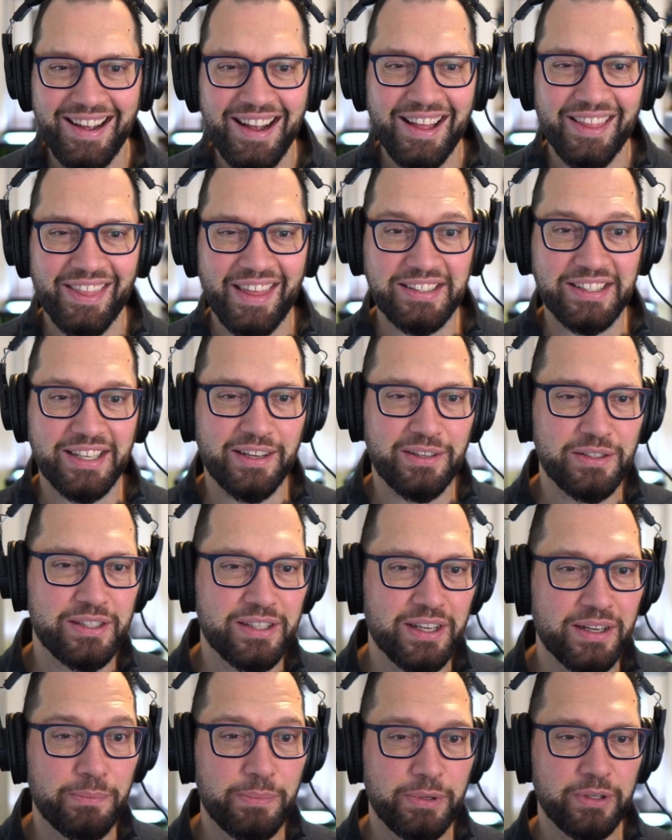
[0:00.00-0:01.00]
That
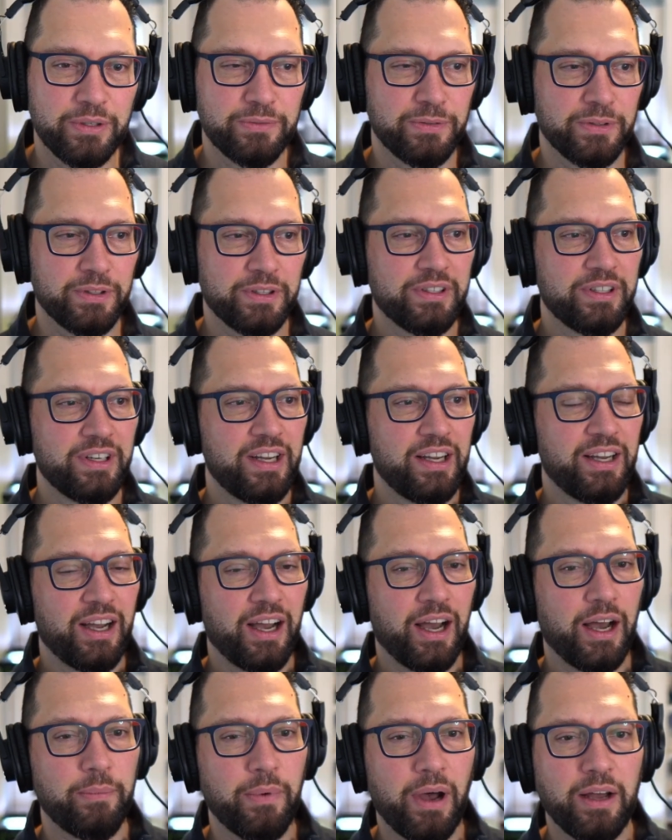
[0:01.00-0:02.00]
sounds beautiful.
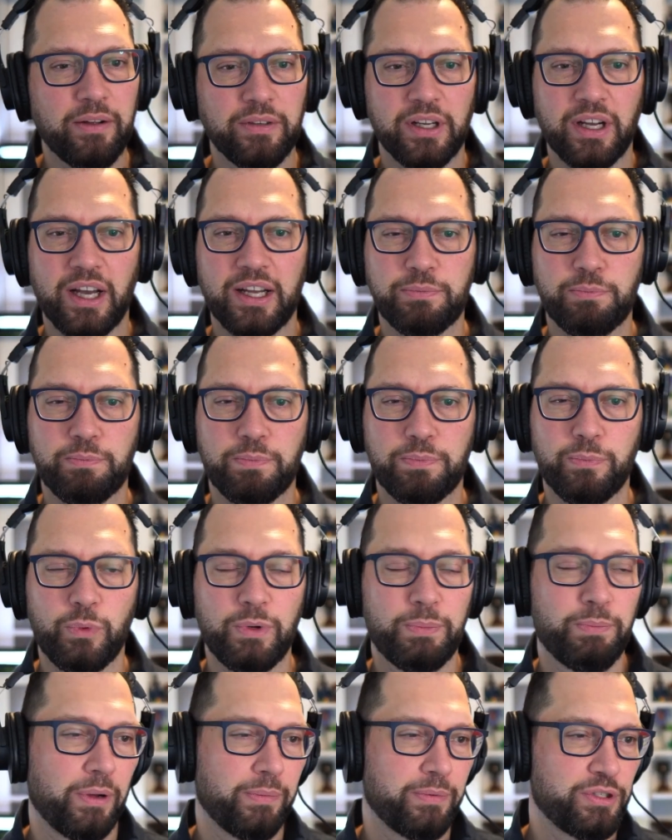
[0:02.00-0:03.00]

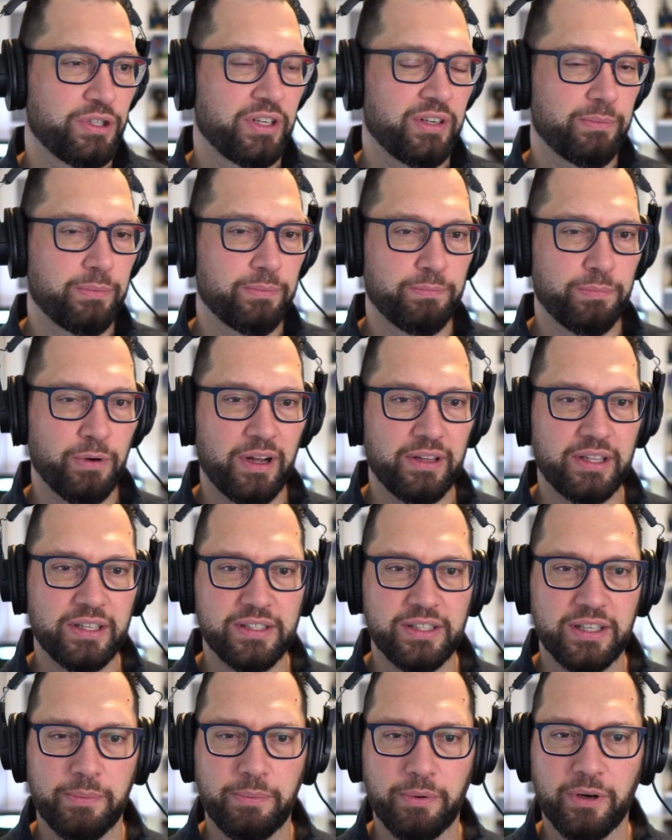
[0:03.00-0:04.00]
We probably should have brought
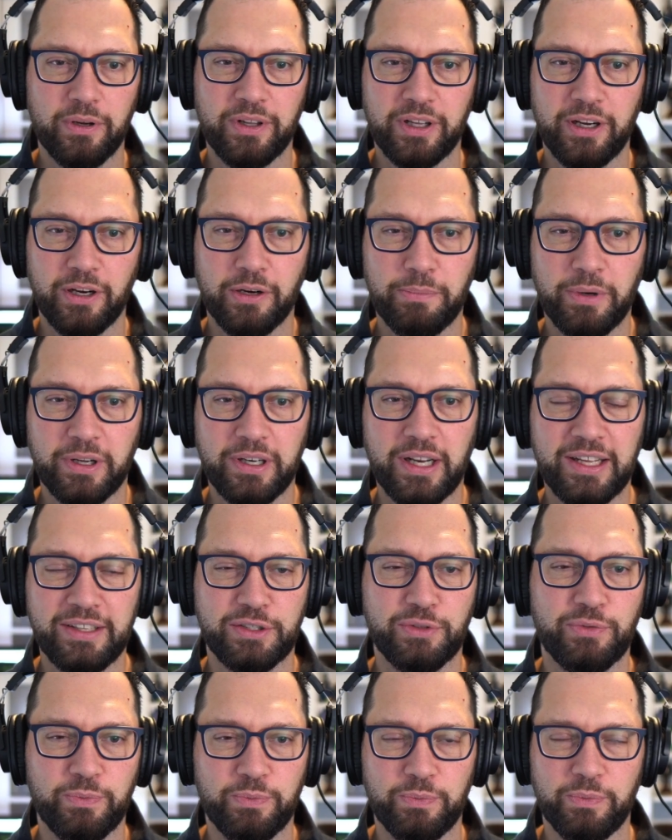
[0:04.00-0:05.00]
this up earlier, but
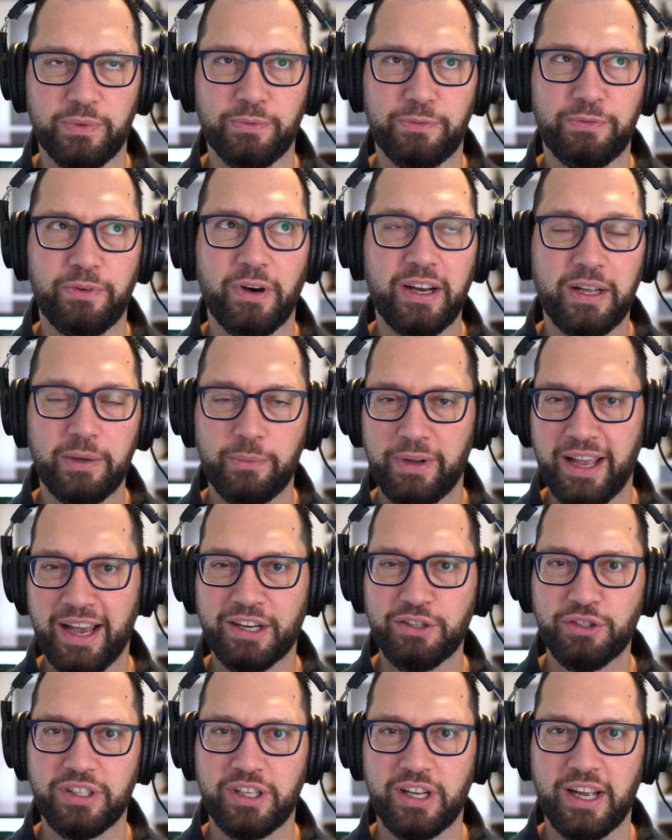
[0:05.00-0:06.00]
it's funny. We
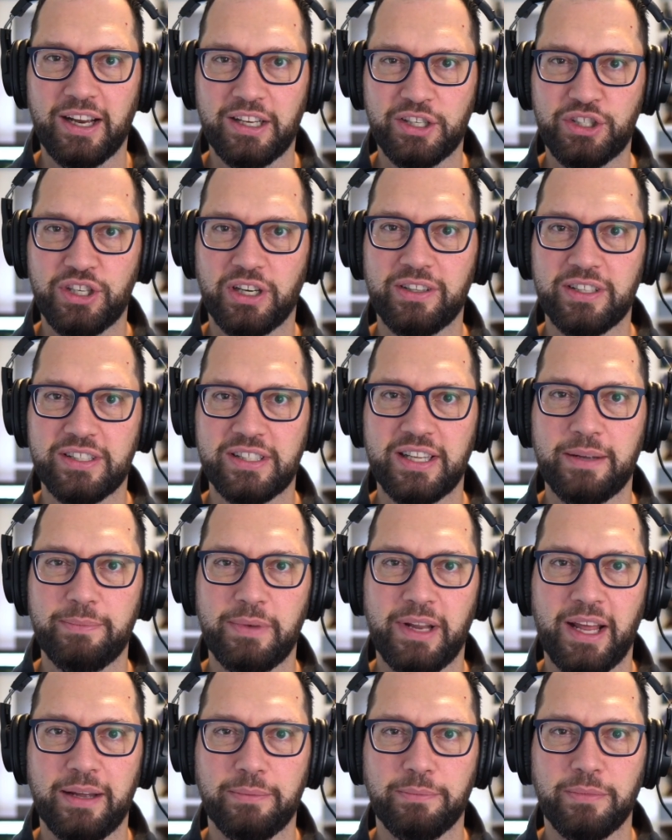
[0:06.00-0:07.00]
actually kind of share the
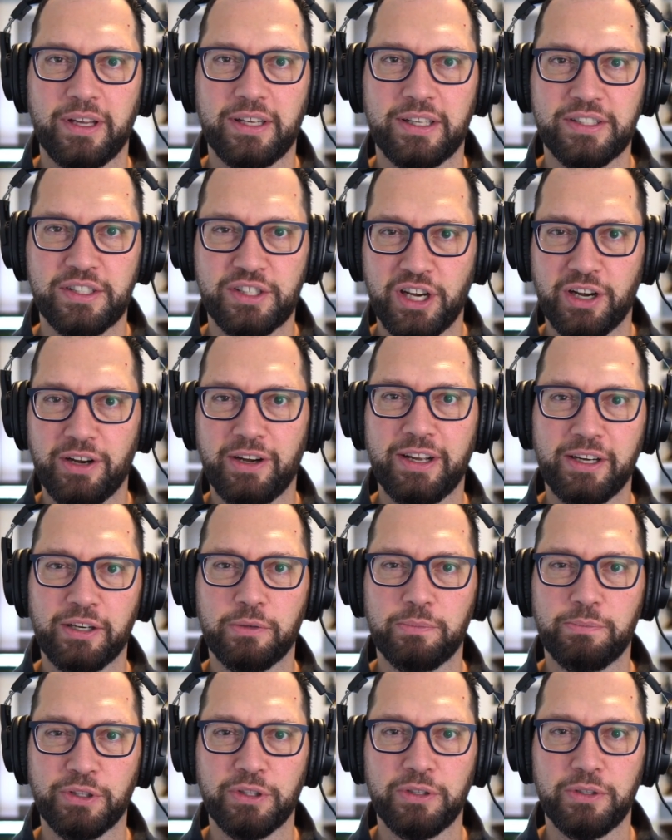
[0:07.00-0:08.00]
same name, like it's Cherry
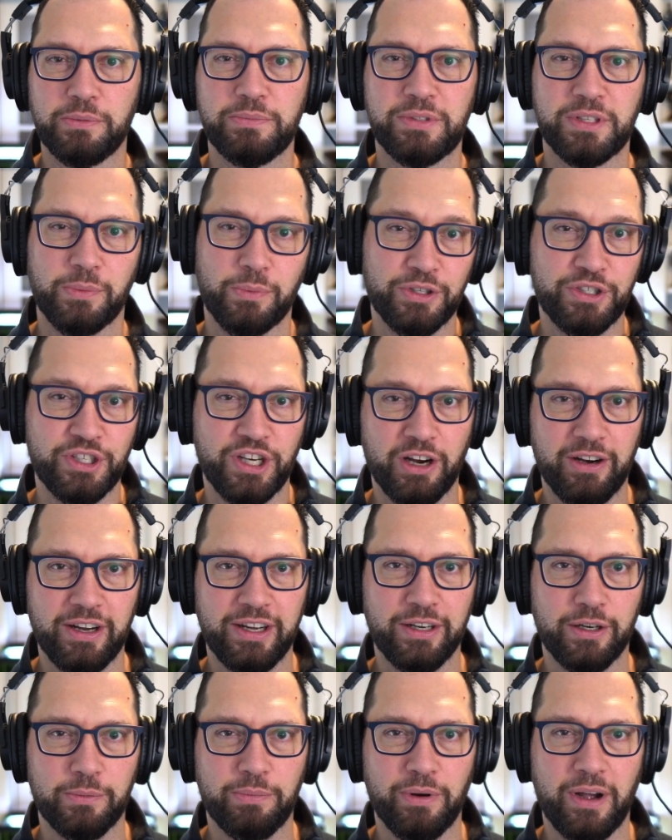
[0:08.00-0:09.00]
Hill Blooms and we're
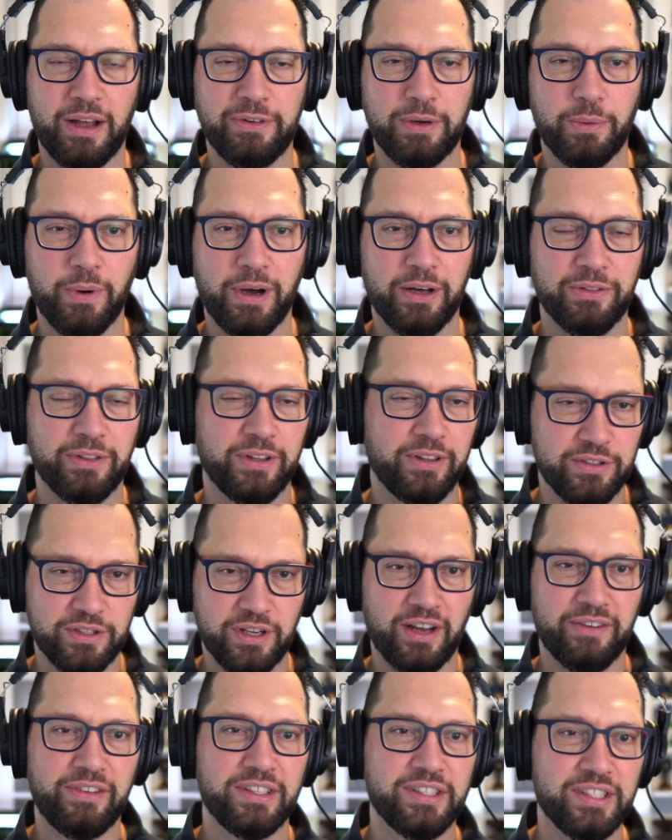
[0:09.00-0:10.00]
Cherry Hill Private Wealth. And
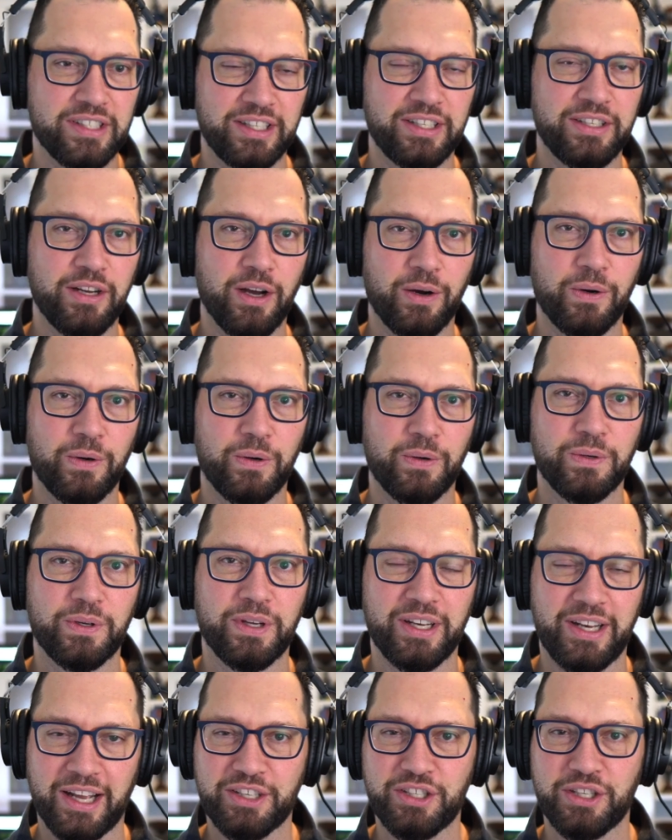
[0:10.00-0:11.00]
there's obviously no
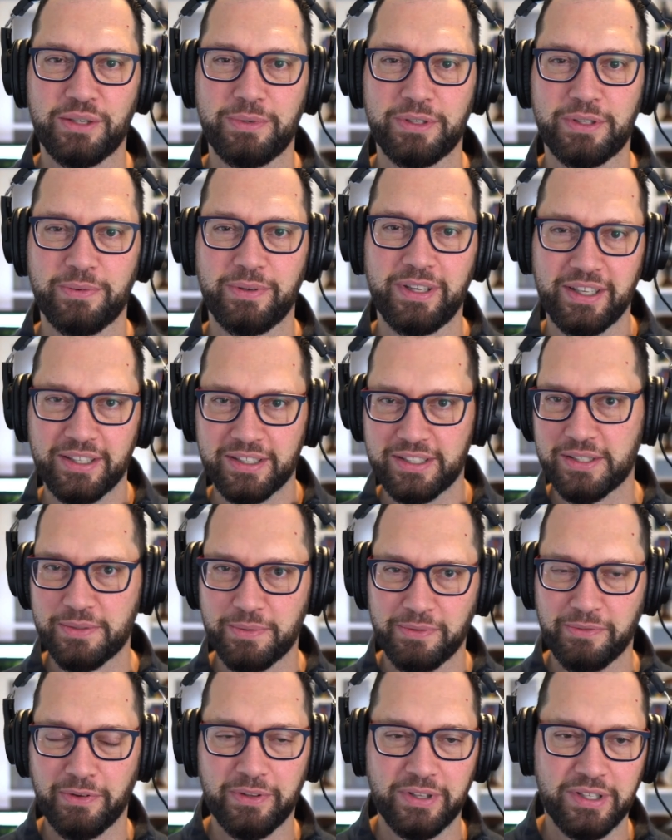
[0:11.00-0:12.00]
connection between us
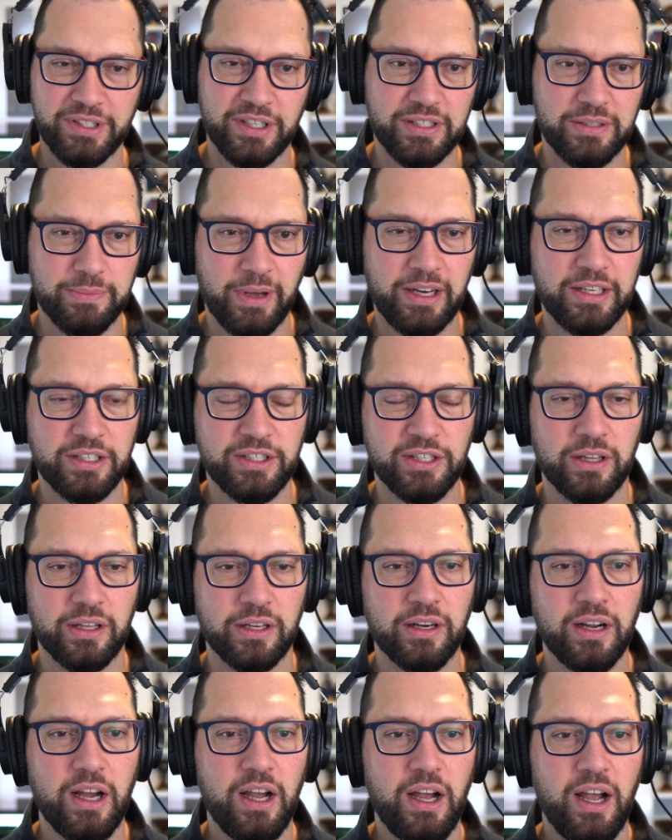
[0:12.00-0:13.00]
because we've only just met each
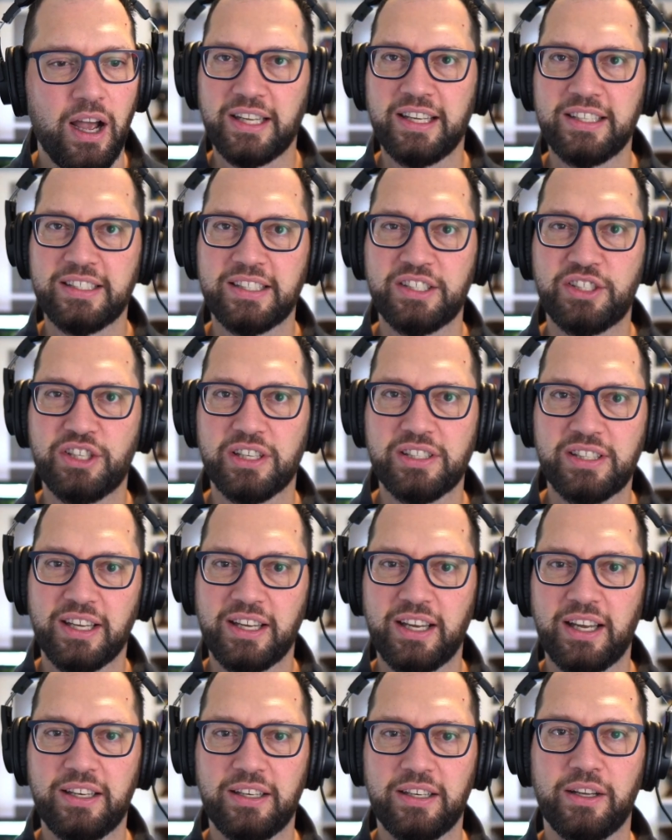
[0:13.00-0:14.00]
other. Is it just
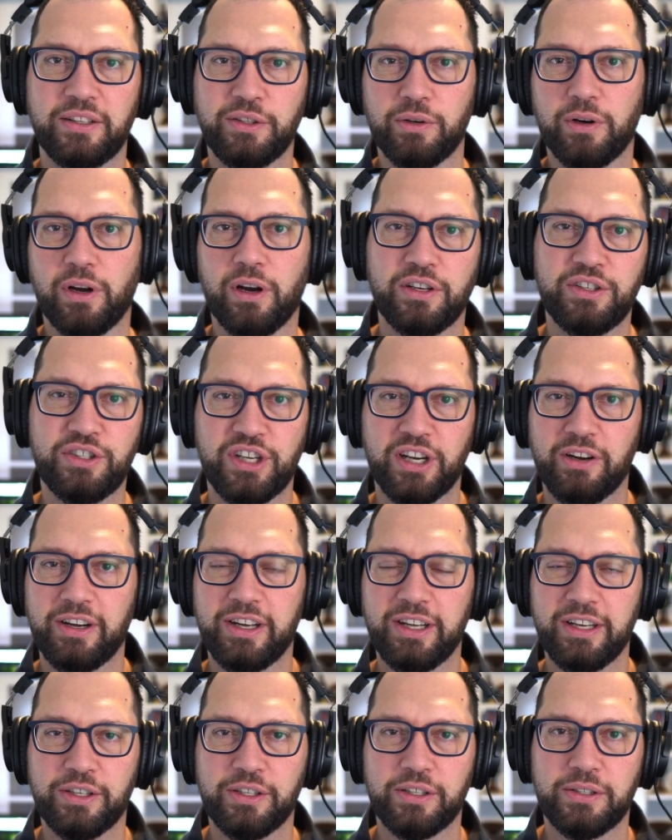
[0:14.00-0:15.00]
that you're on
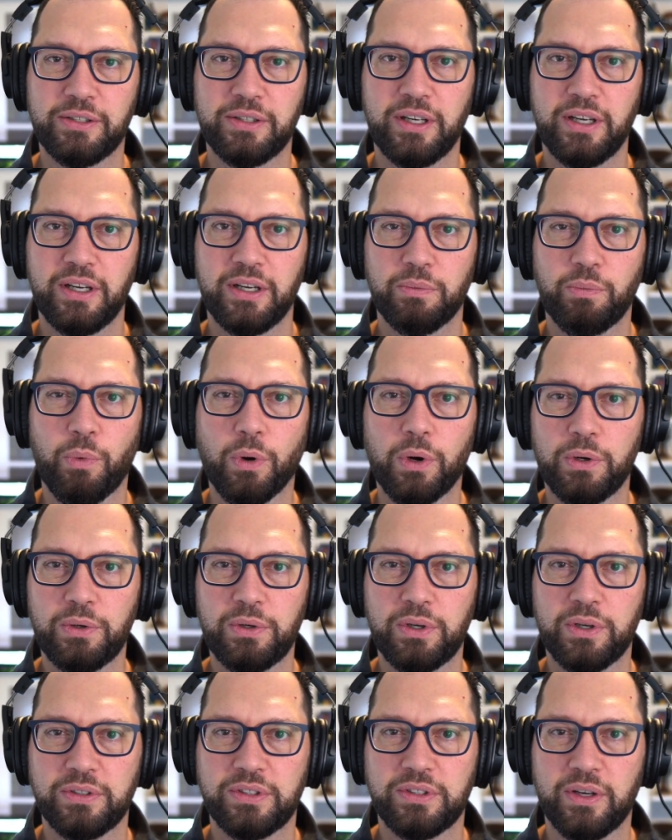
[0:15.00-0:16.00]
Cherry Hill
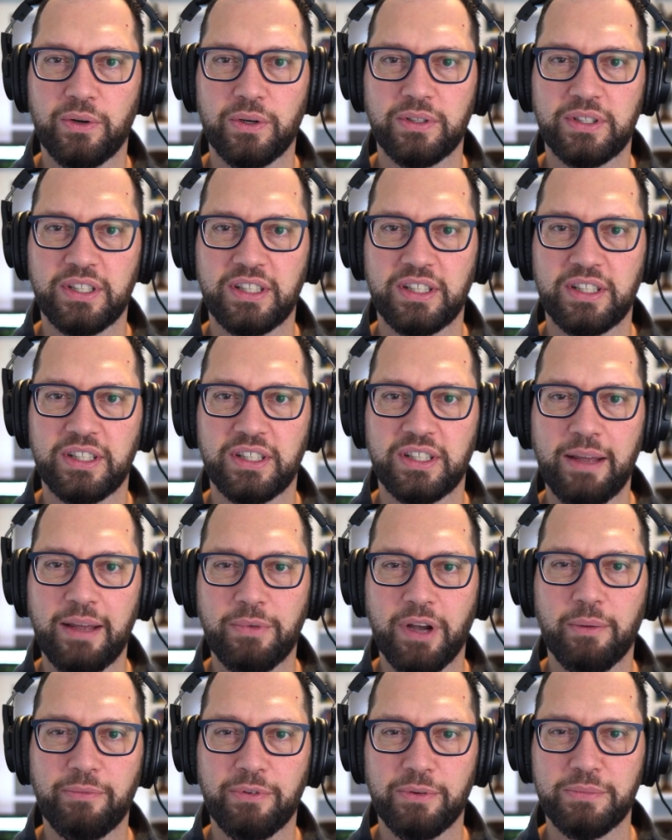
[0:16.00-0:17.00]
Road or did the
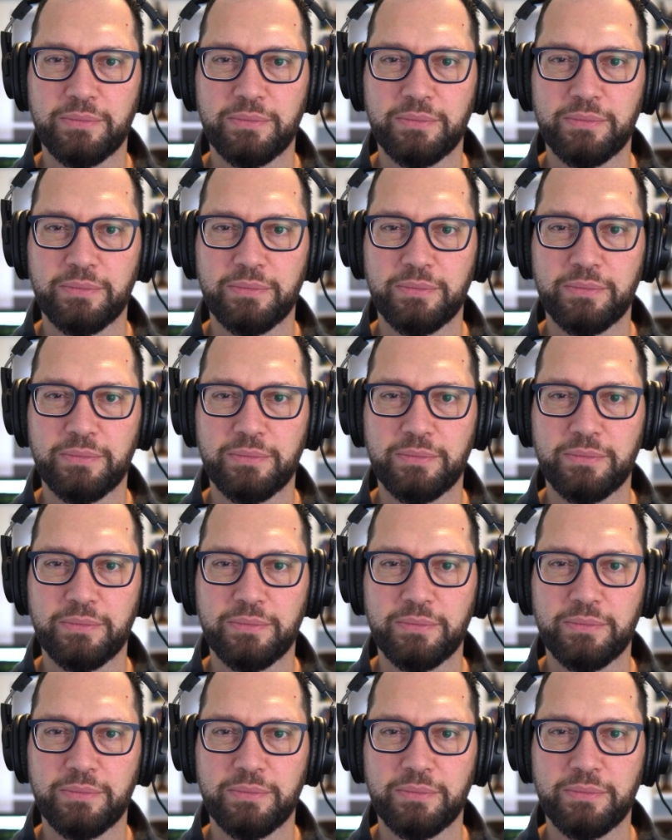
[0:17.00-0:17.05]
name come from